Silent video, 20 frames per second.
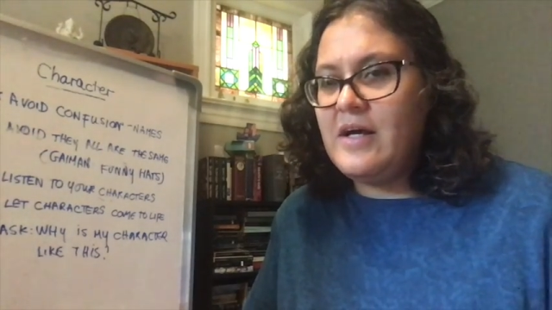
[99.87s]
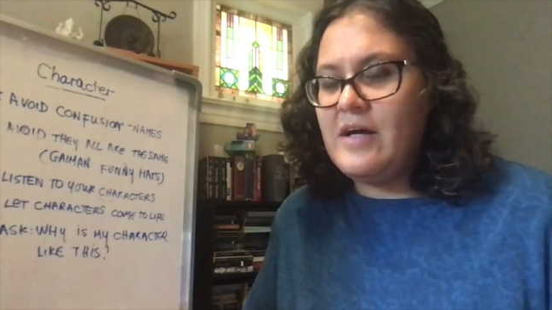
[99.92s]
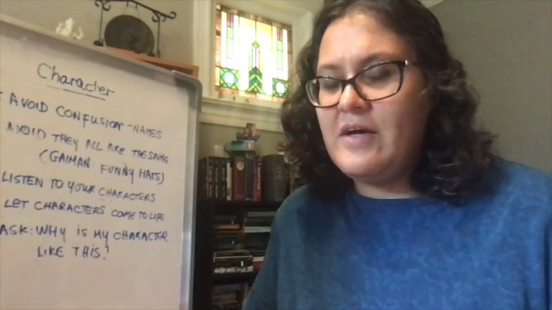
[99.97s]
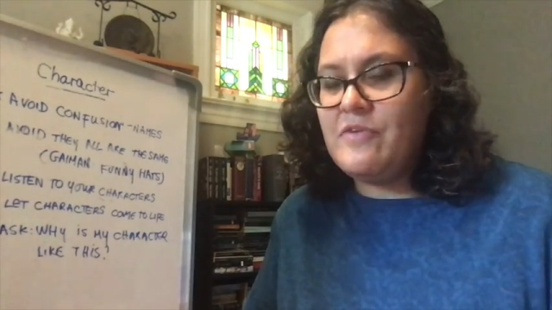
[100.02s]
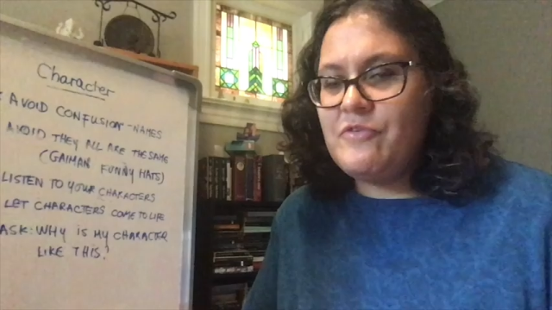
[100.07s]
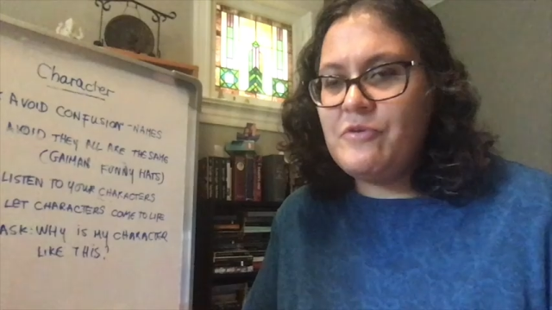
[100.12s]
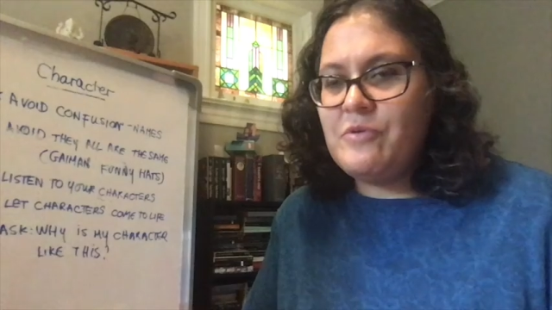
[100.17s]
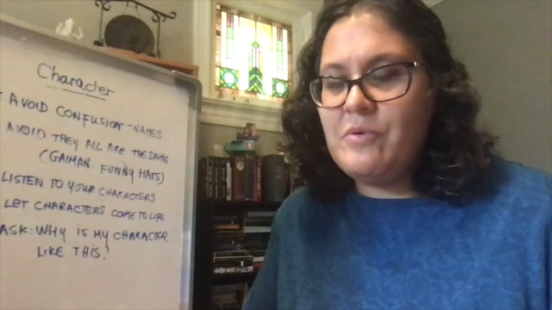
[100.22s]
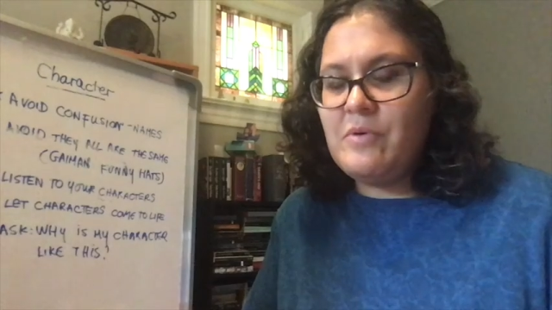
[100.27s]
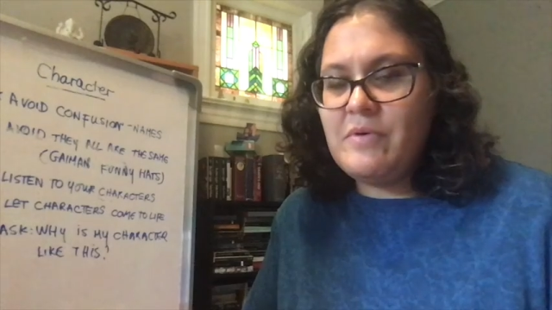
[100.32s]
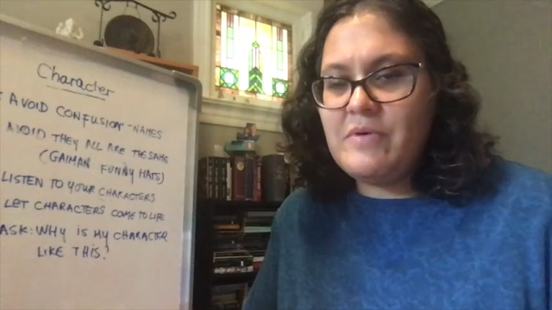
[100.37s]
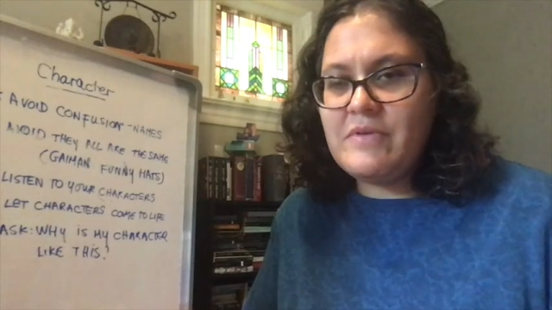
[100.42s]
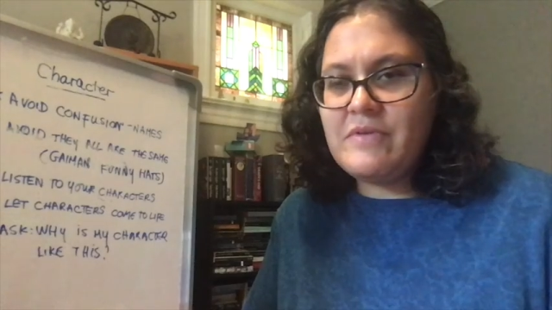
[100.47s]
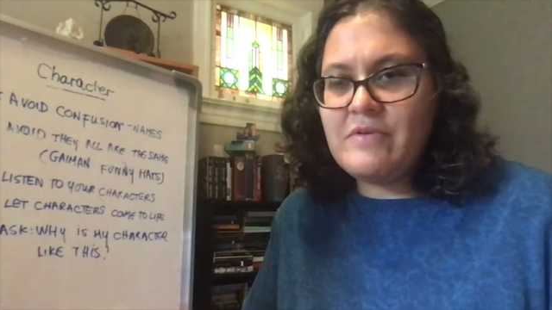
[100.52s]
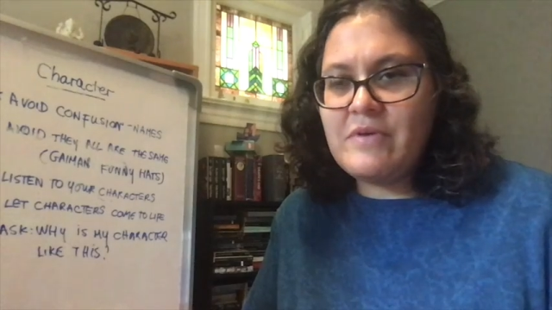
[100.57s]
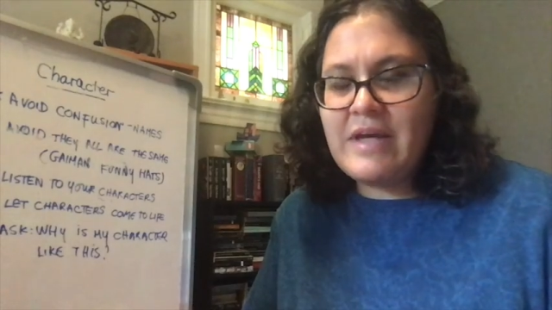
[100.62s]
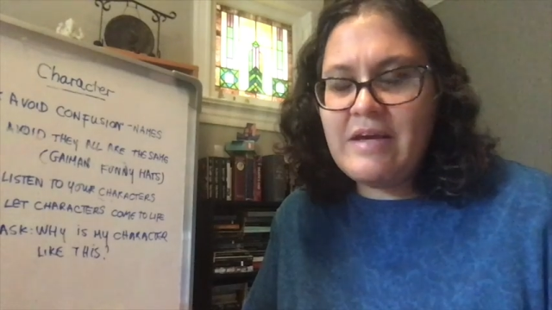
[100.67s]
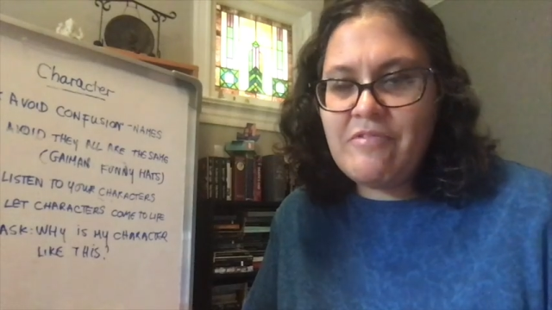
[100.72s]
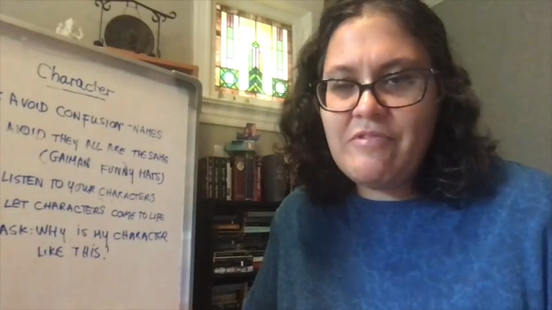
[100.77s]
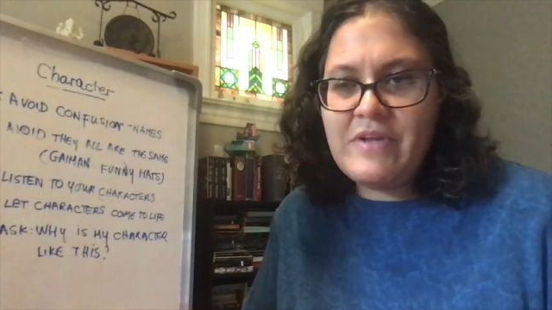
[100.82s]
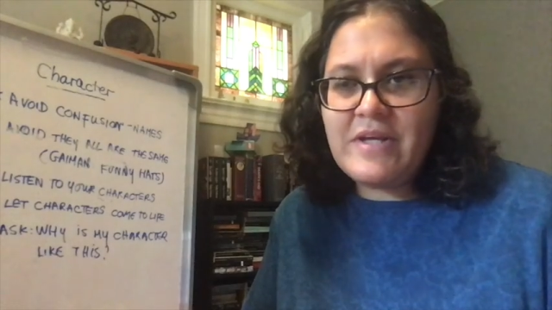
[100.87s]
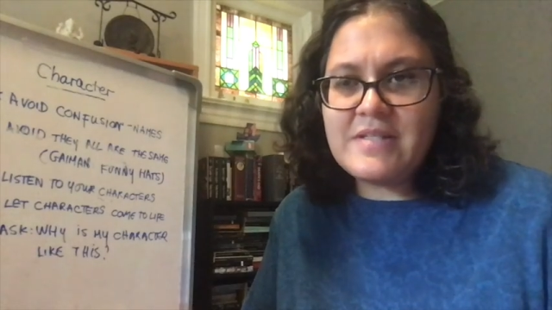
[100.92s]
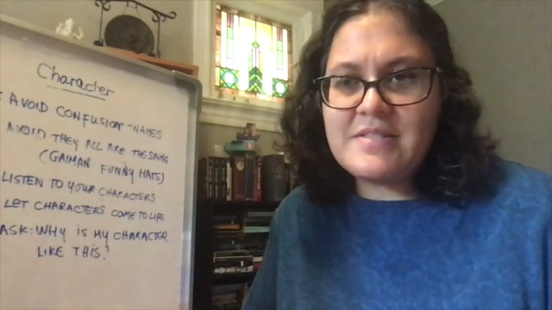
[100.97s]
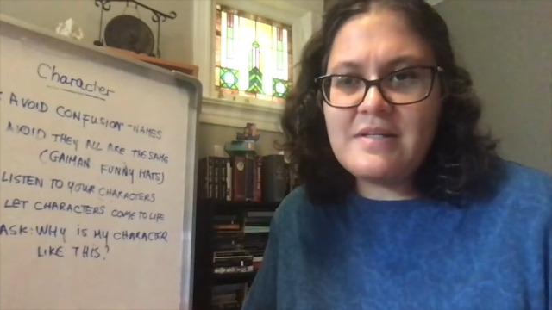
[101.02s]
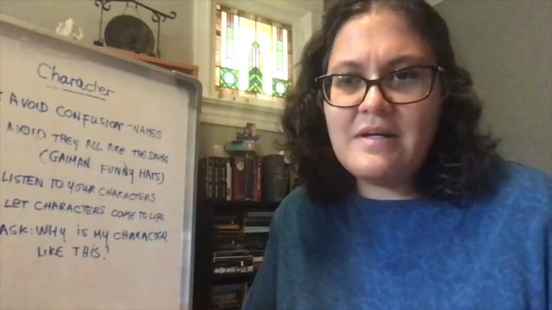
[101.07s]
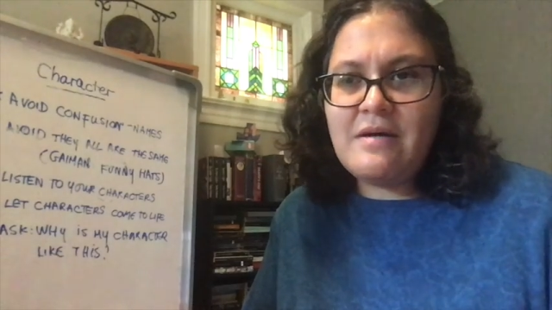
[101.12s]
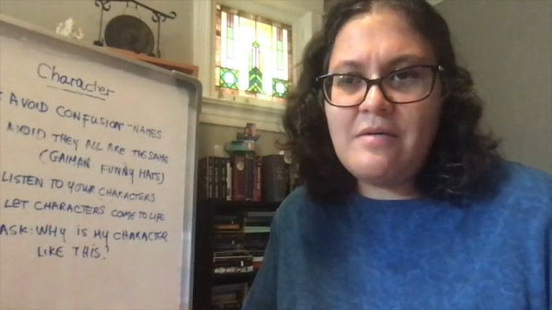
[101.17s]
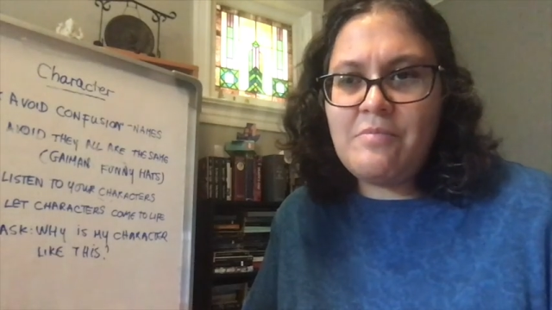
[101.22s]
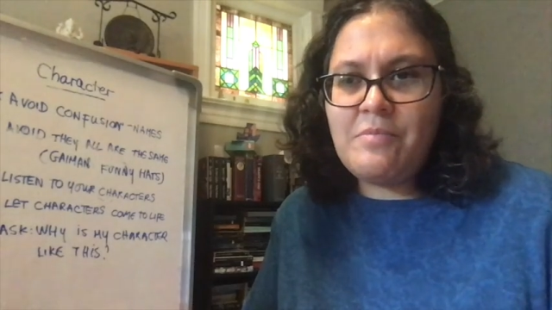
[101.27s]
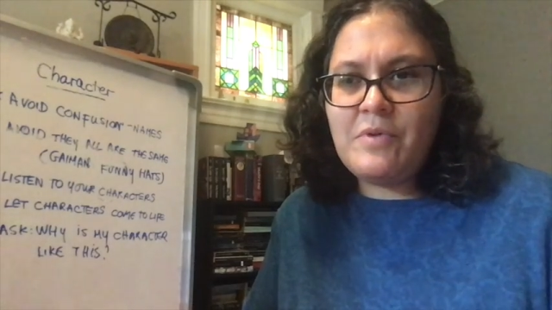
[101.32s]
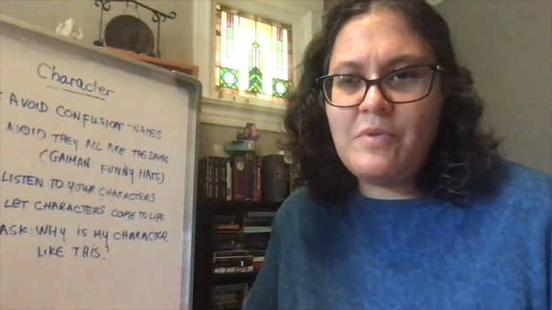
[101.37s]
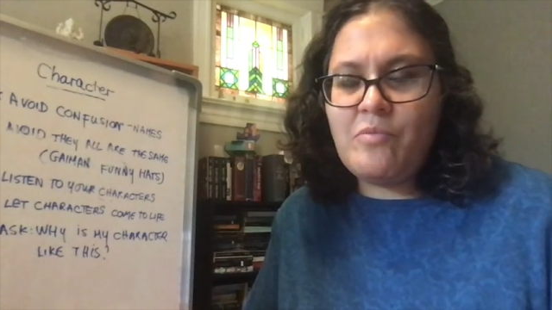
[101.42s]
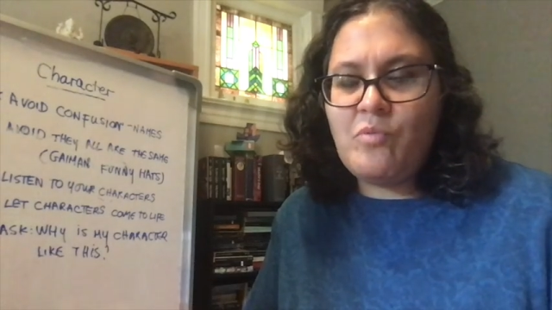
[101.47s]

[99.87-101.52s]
So to give an example,